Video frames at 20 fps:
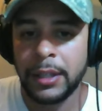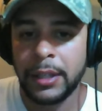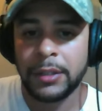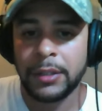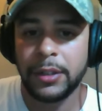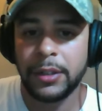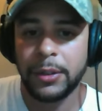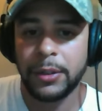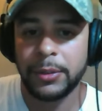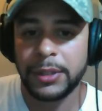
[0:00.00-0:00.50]

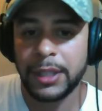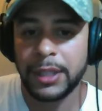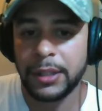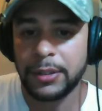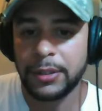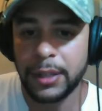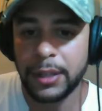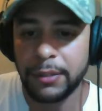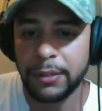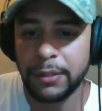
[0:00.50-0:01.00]
So to
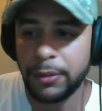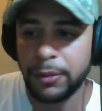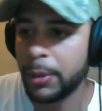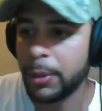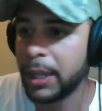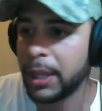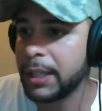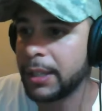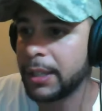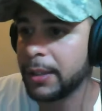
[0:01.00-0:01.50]
answer the
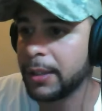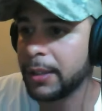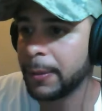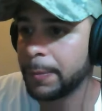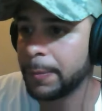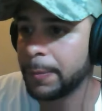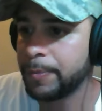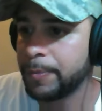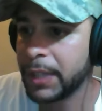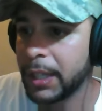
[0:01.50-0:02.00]
giveaway here,
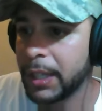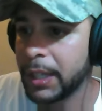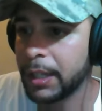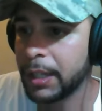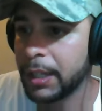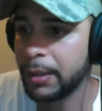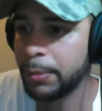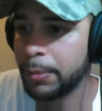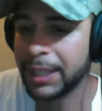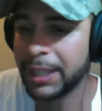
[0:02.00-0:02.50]

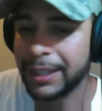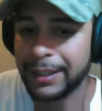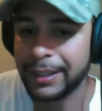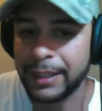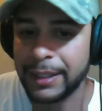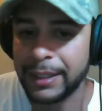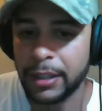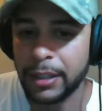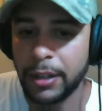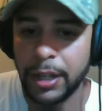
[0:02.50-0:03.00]
uh, there'll be a
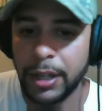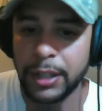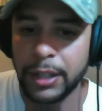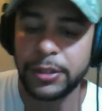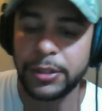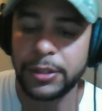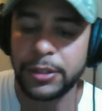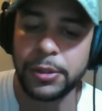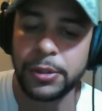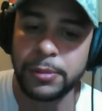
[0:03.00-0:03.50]
link on the
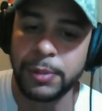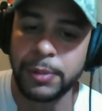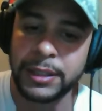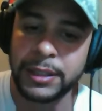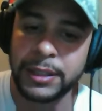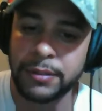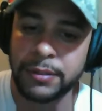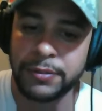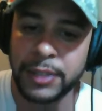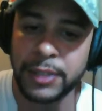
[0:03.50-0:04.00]
Shooters
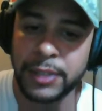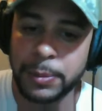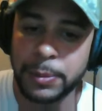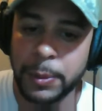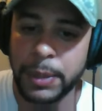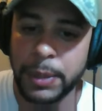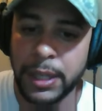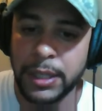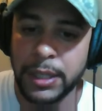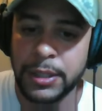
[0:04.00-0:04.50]
Mindset
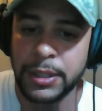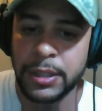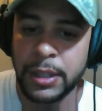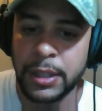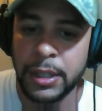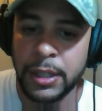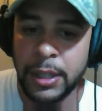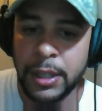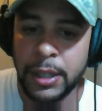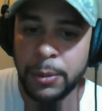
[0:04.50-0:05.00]
Facebook page.
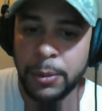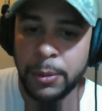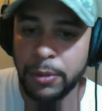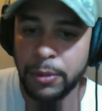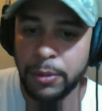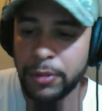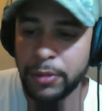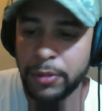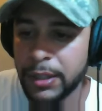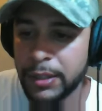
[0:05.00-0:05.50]
We'll
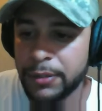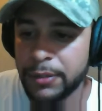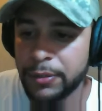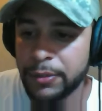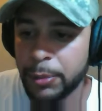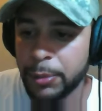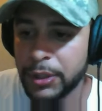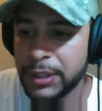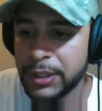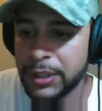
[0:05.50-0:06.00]
run this.
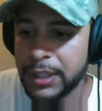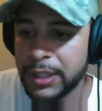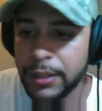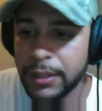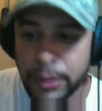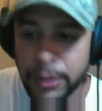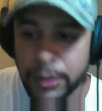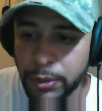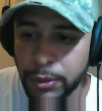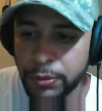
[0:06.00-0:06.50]
We'll extend
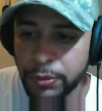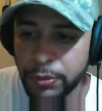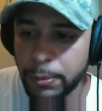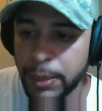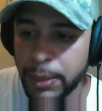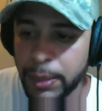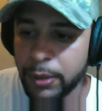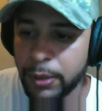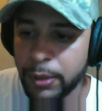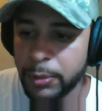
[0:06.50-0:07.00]
this one for
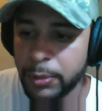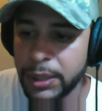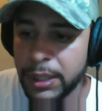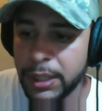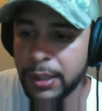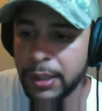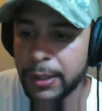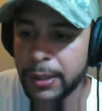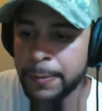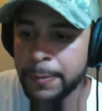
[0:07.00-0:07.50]
about a
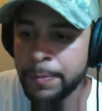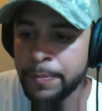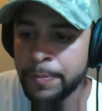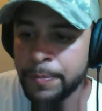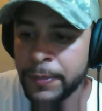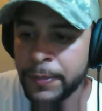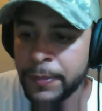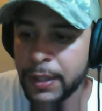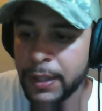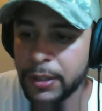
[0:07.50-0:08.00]
week.
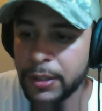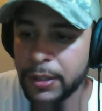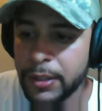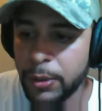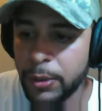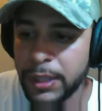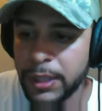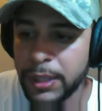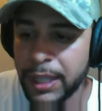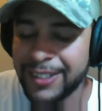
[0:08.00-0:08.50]

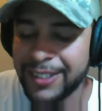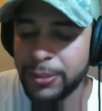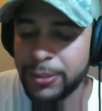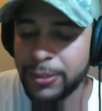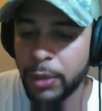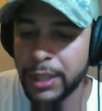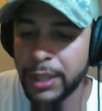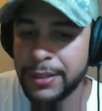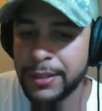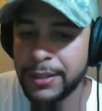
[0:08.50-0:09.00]
So next
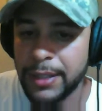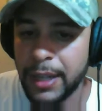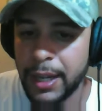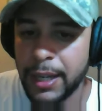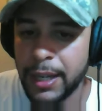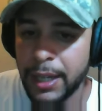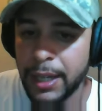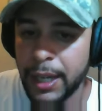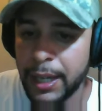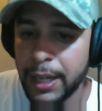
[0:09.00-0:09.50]

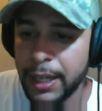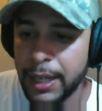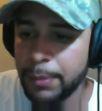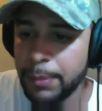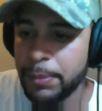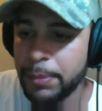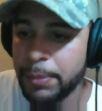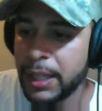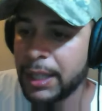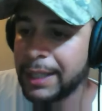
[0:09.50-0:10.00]
Wednesday at
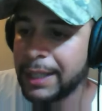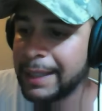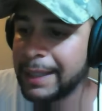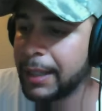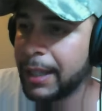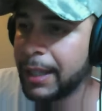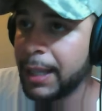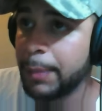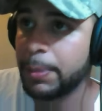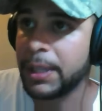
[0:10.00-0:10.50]
8 p.m.
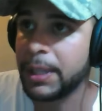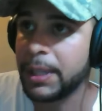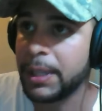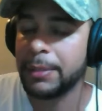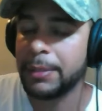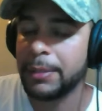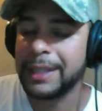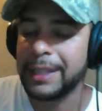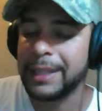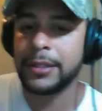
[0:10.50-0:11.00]
8
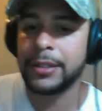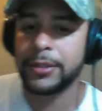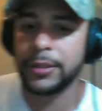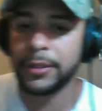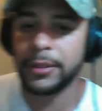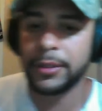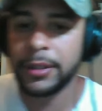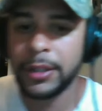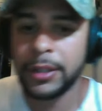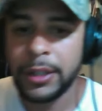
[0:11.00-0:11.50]
p.m.
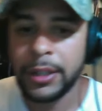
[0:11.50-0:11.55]
Eastern,